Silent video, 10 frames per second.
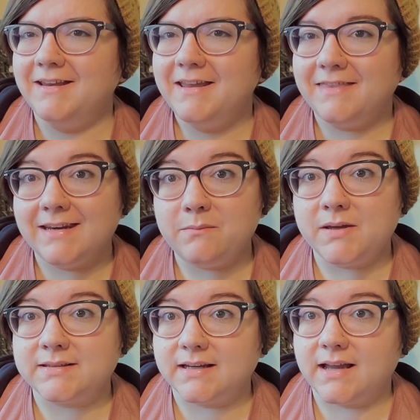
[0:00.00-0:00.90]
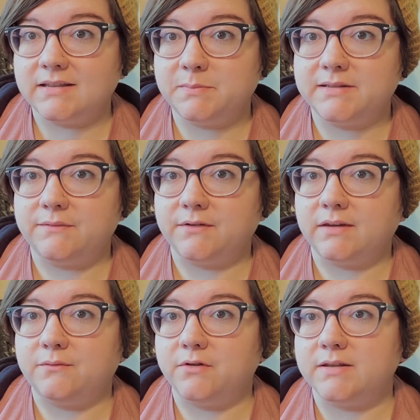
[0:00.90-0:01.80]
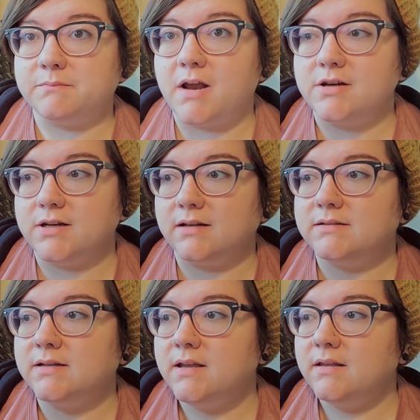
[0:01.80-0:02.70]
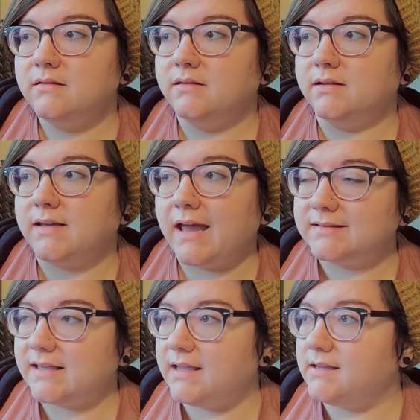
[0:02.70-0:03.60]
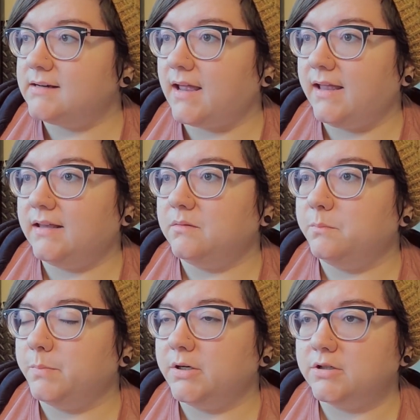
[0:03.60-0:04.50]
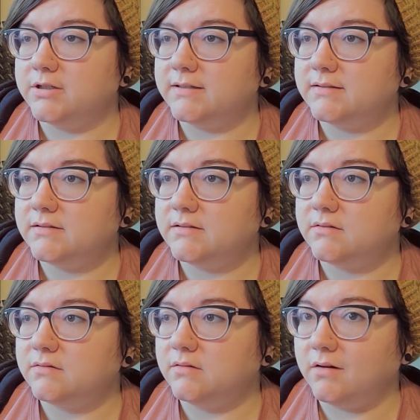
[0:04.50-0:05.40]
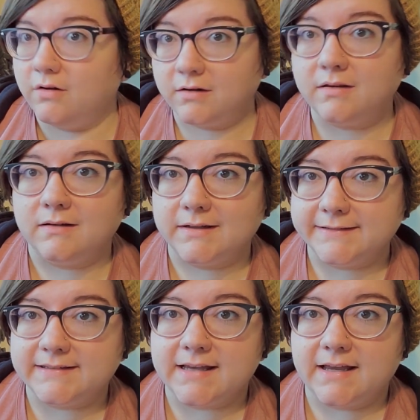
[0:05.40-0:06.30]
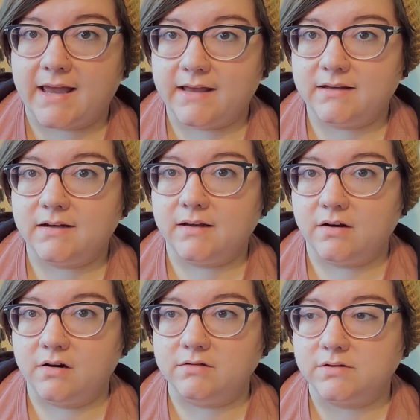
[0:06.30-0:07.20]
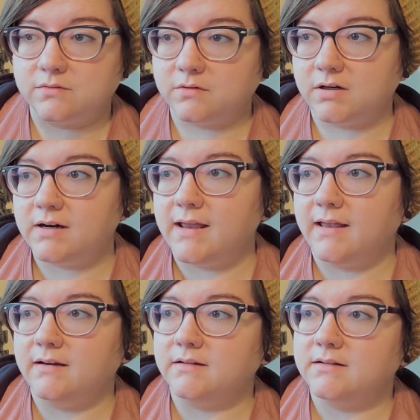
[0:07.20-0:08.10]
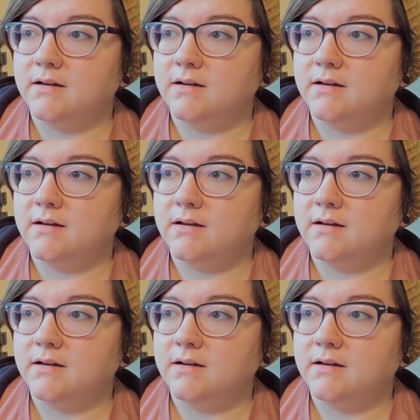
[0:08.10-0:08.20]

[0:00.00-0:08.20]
the knit picks I got specifically for this project. The Cascade I had purchased on clearance at a yarn store, and